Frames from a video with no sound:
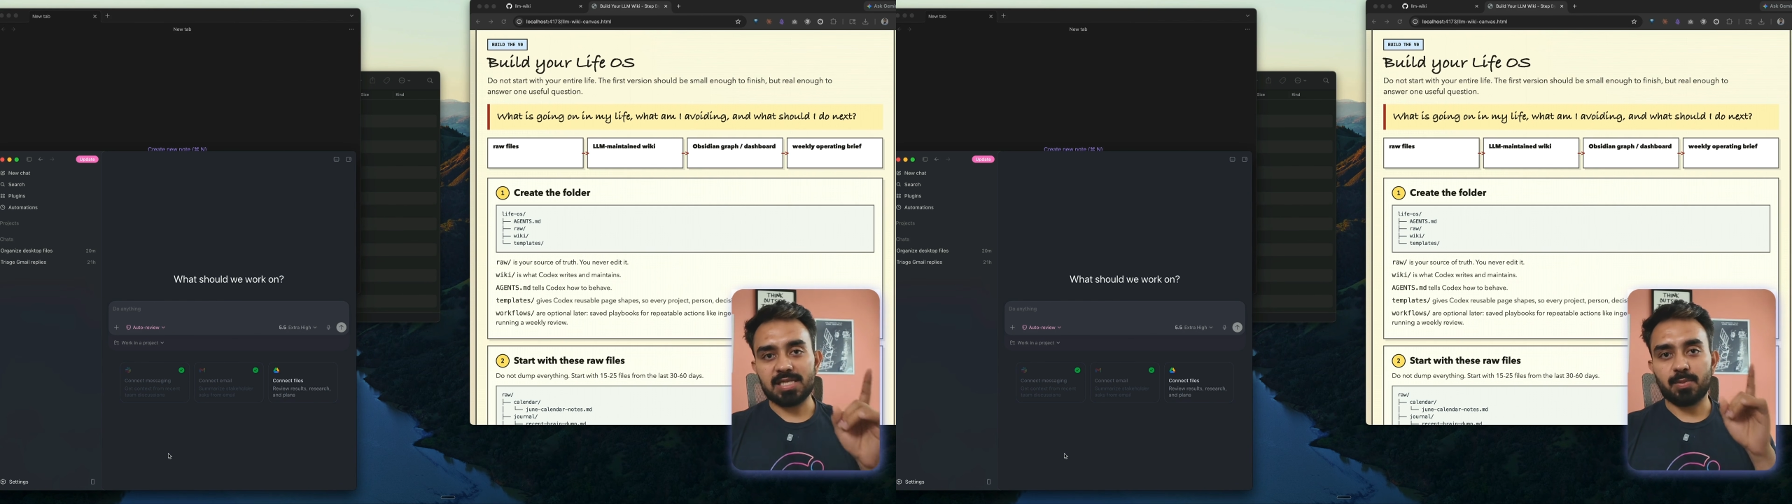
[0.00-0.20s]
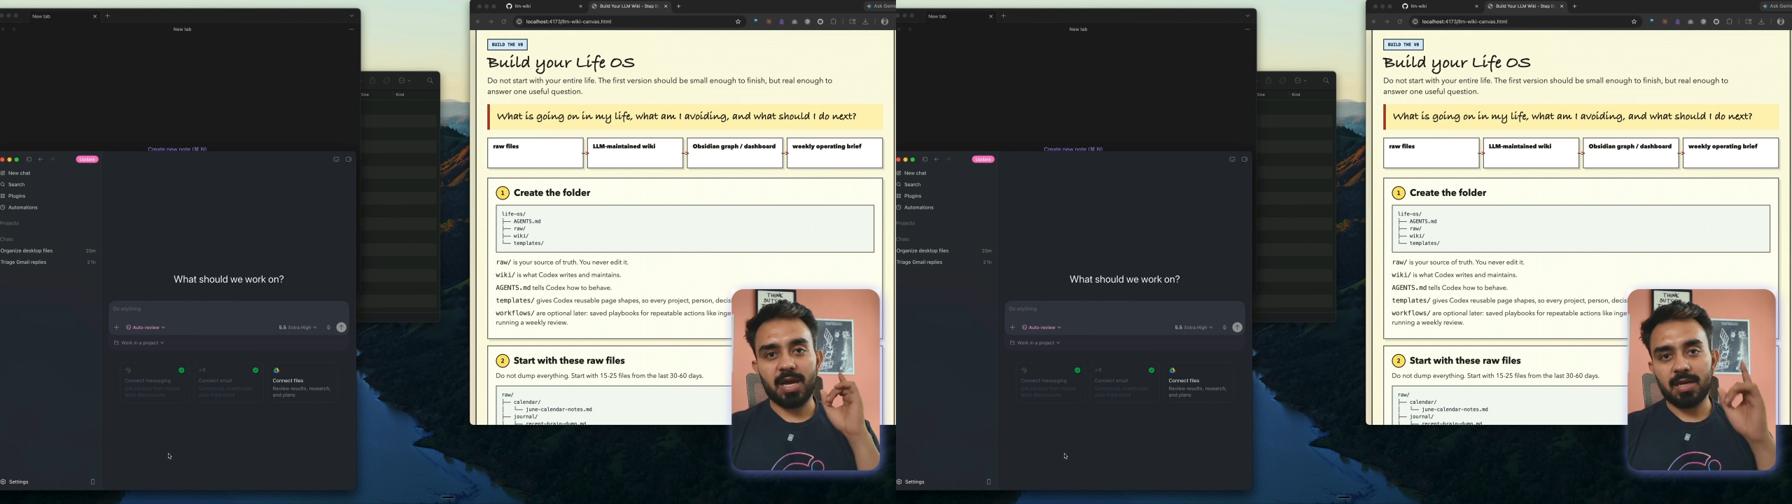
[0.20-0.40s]

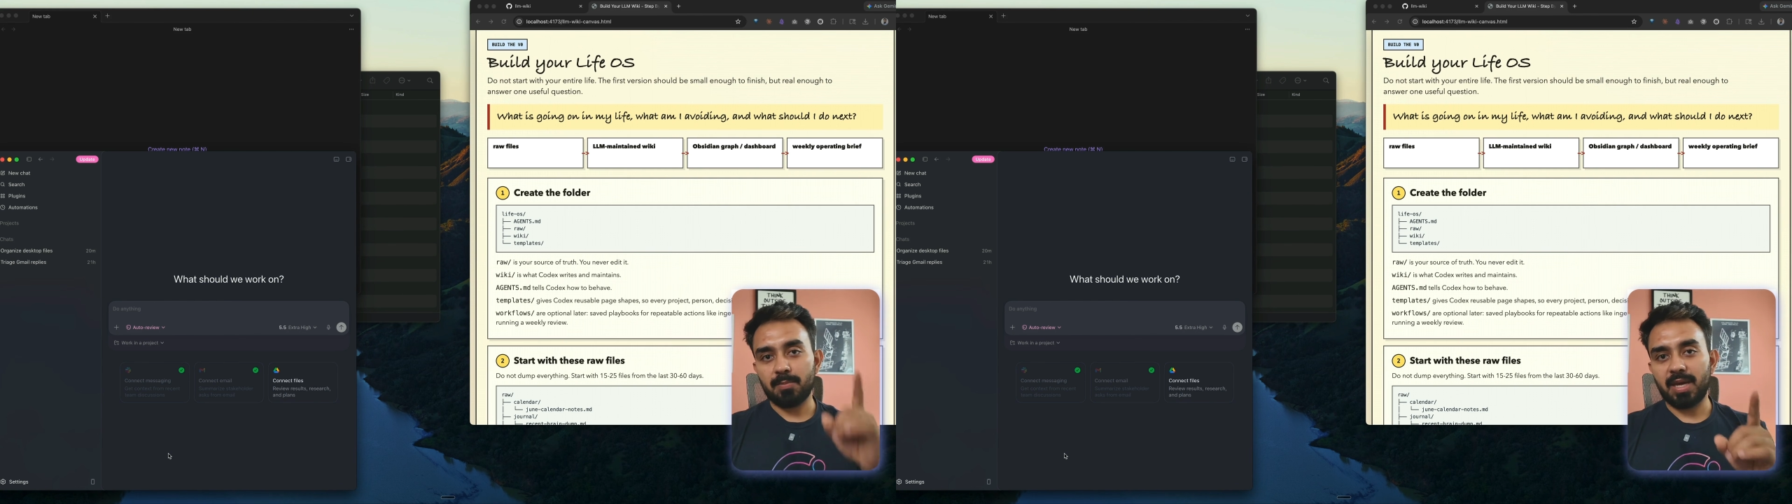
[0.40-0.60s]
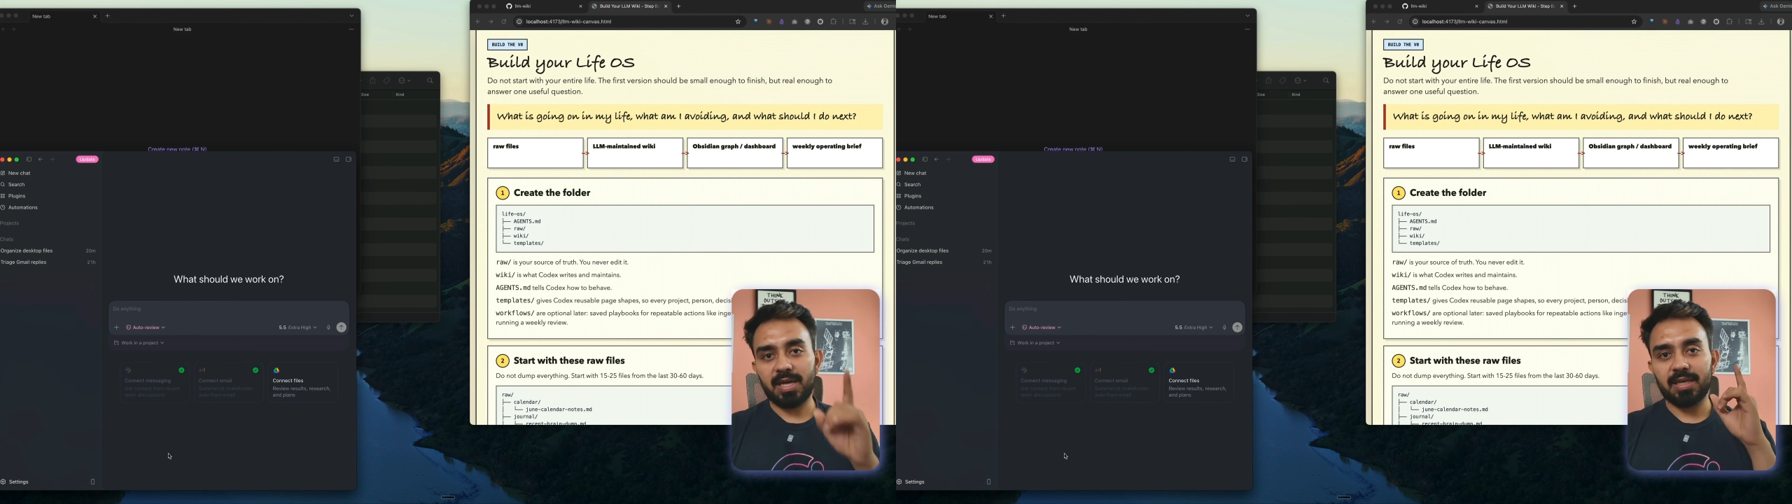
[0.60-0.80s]
as
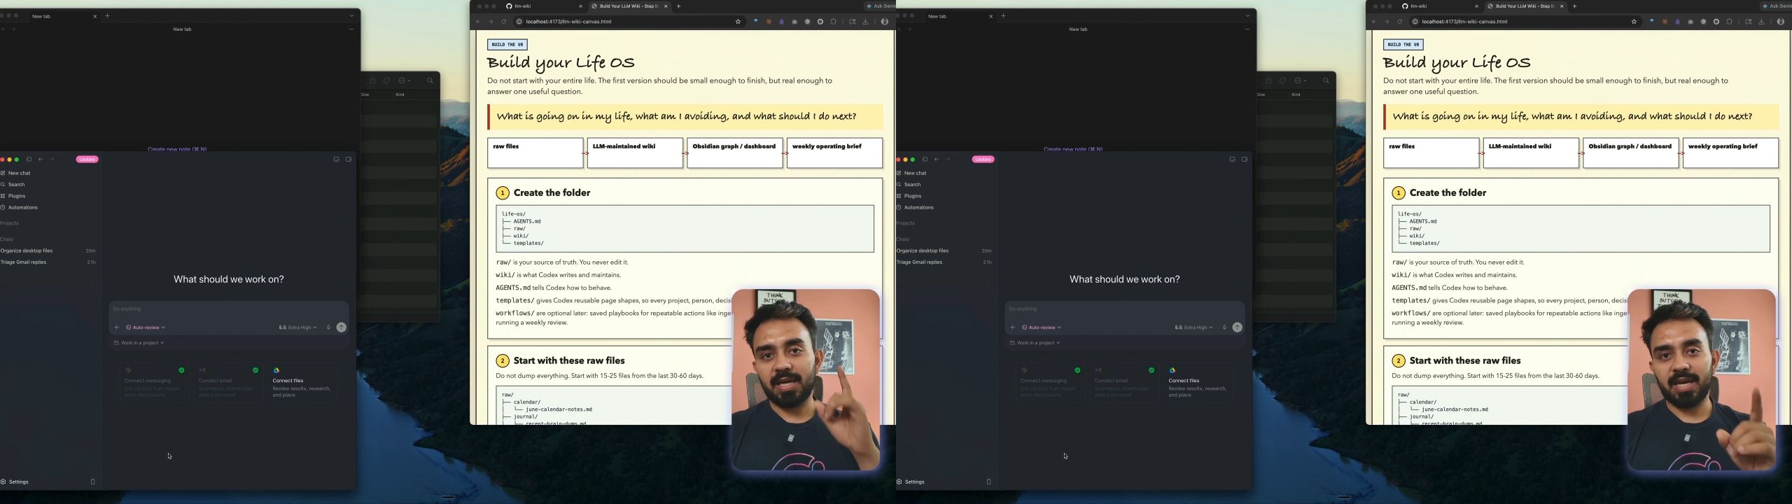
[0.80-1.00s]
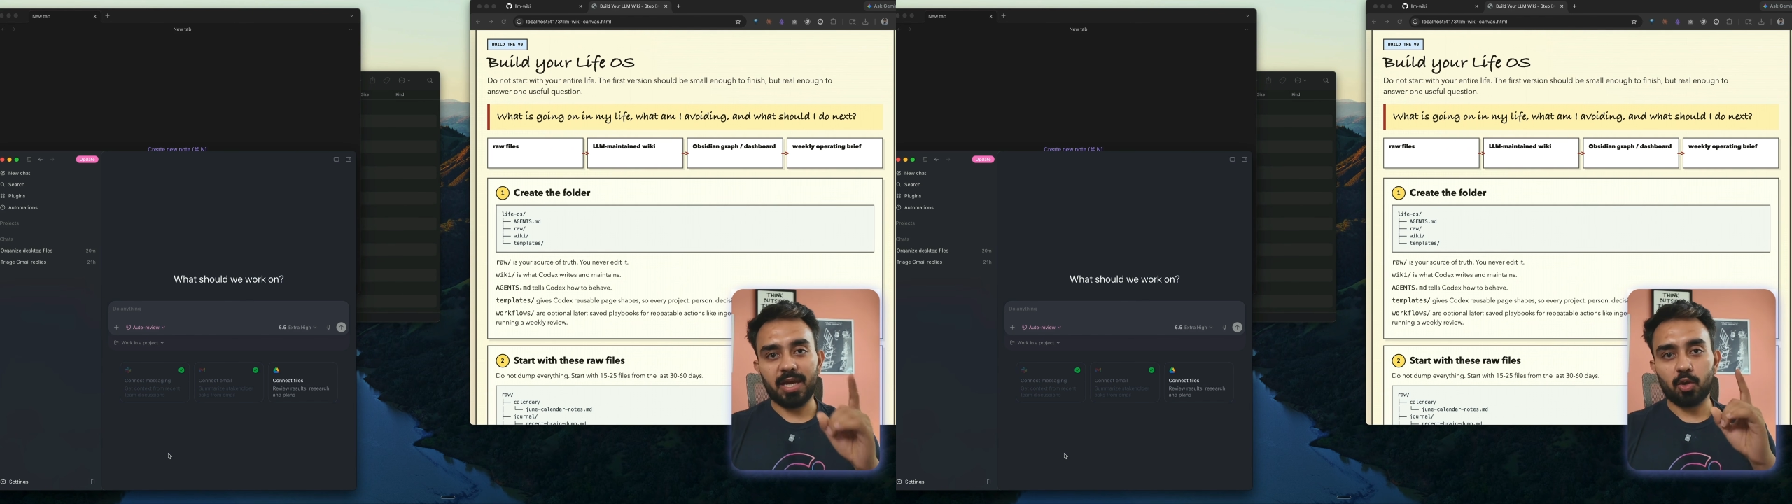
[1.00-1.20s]
my
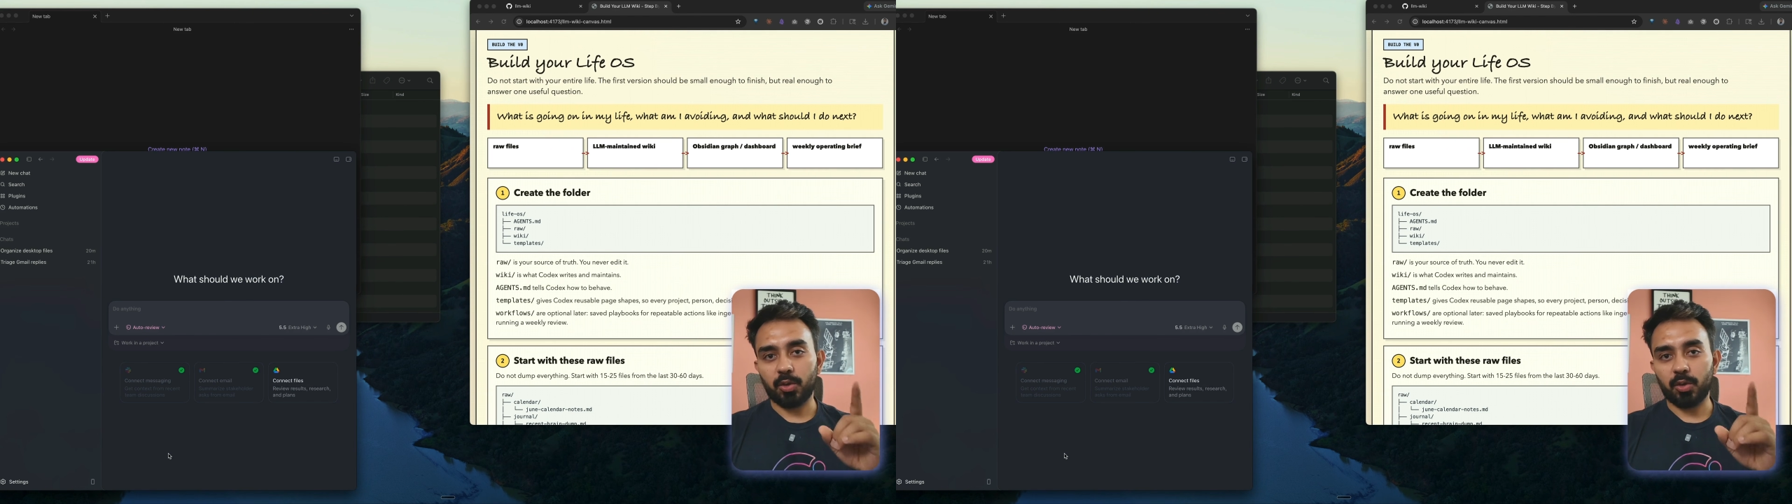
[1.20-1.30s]
main AI